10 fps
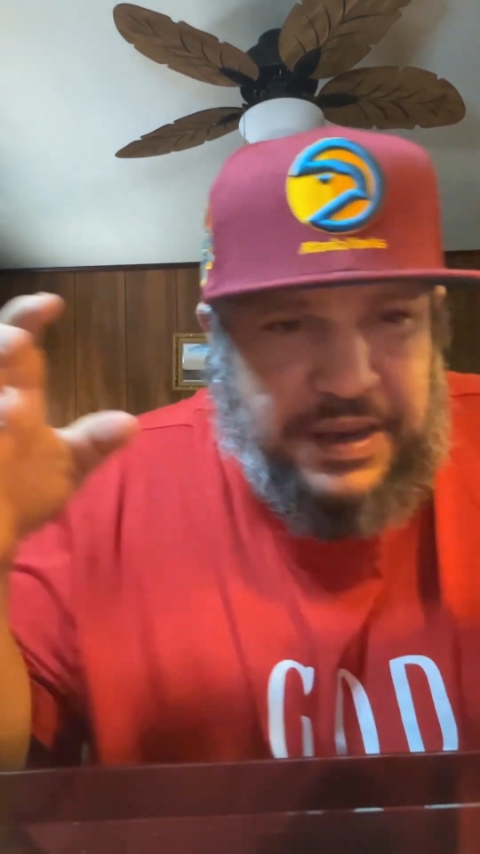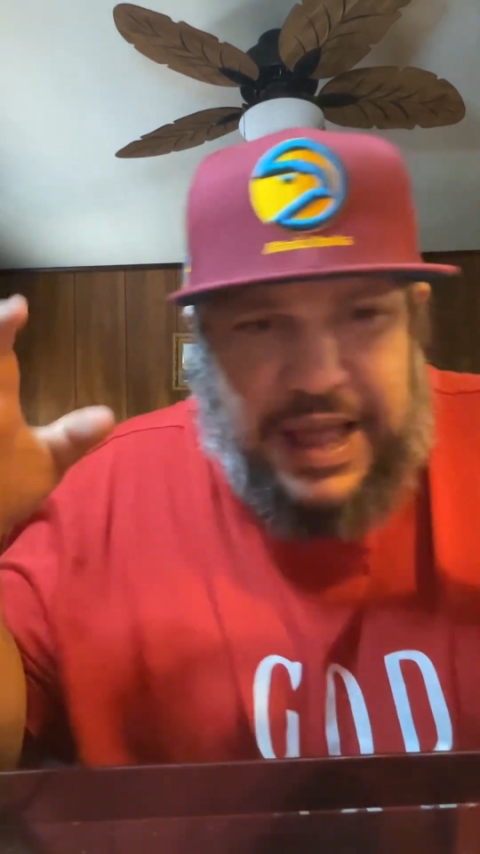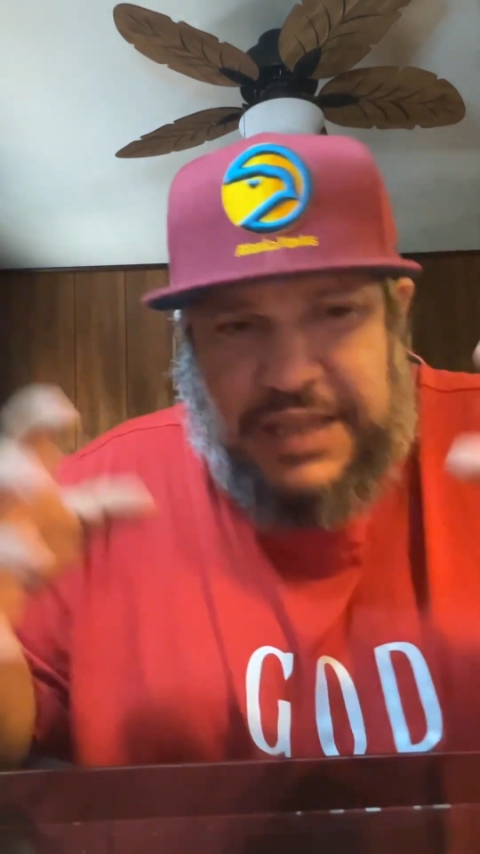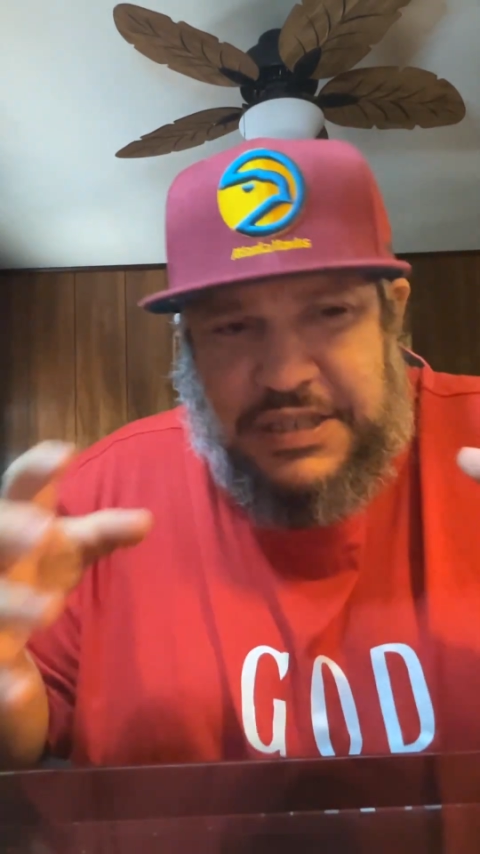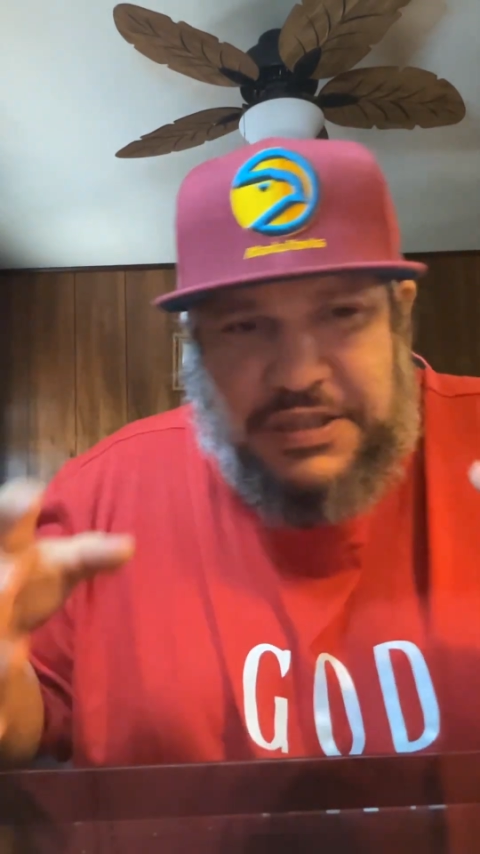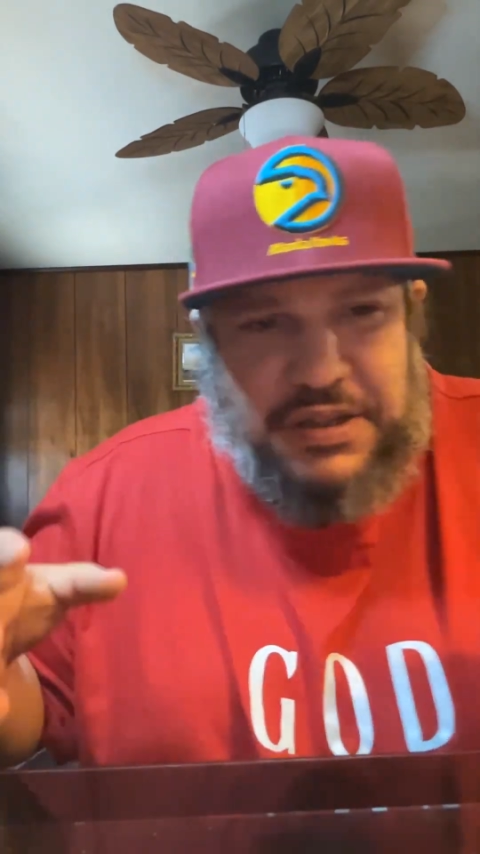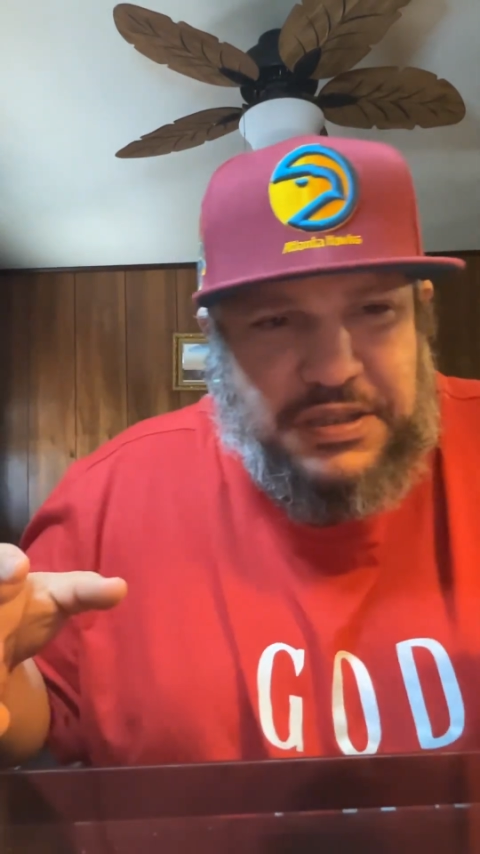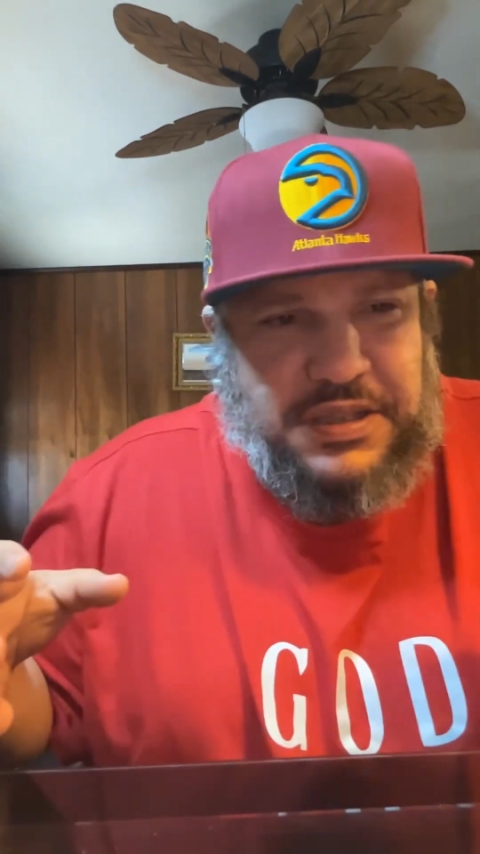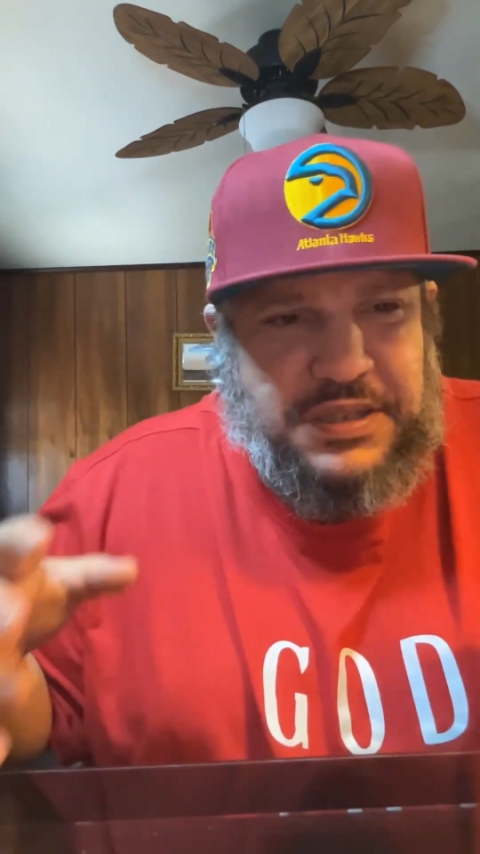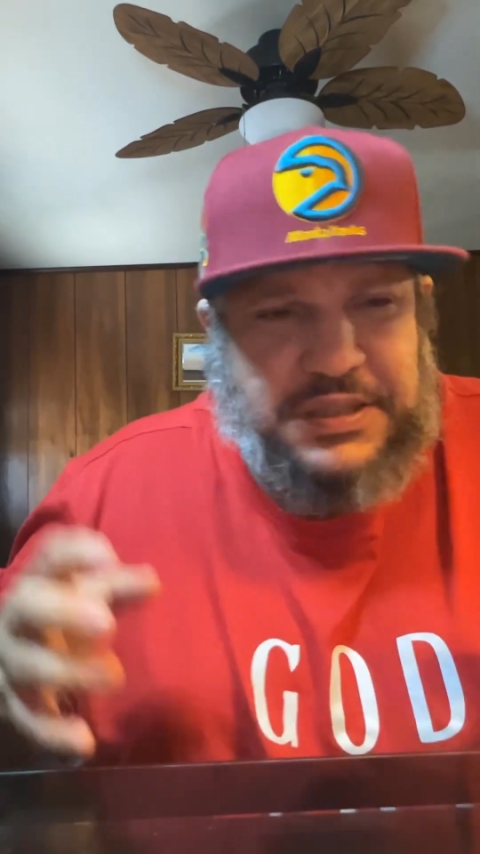latches
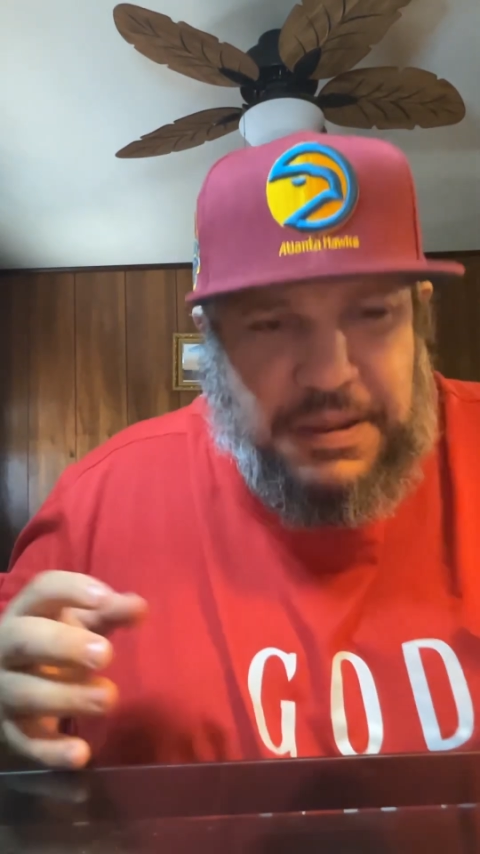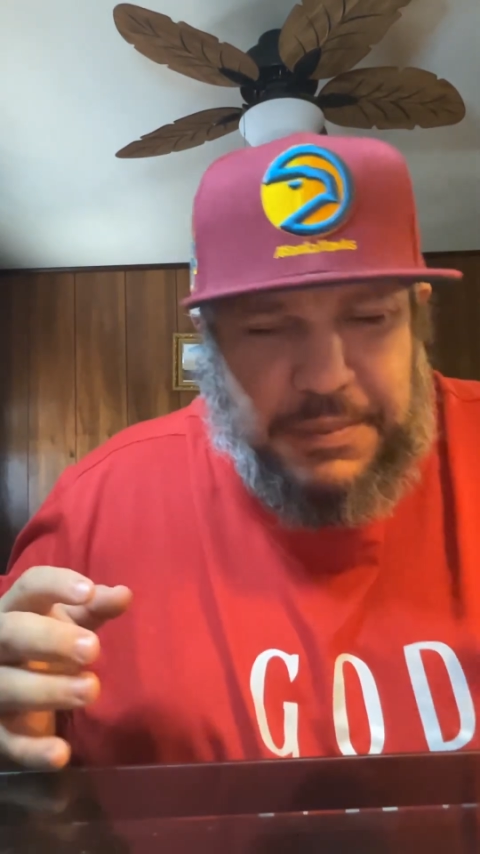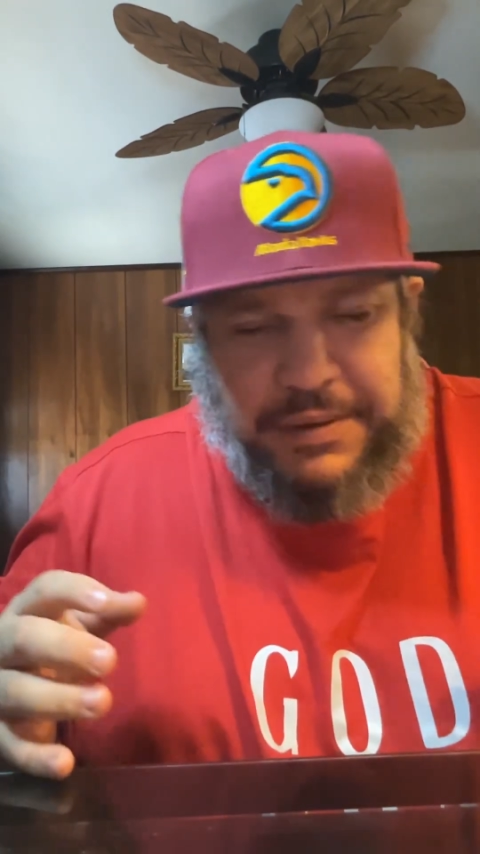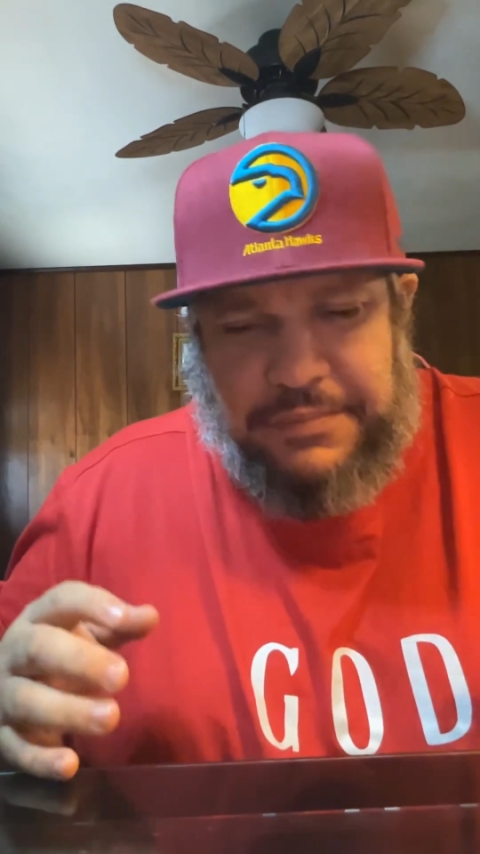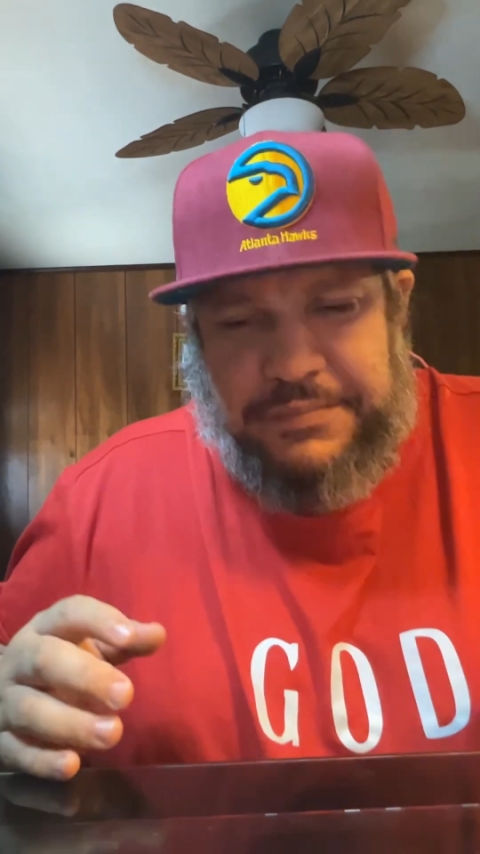onto your stomach.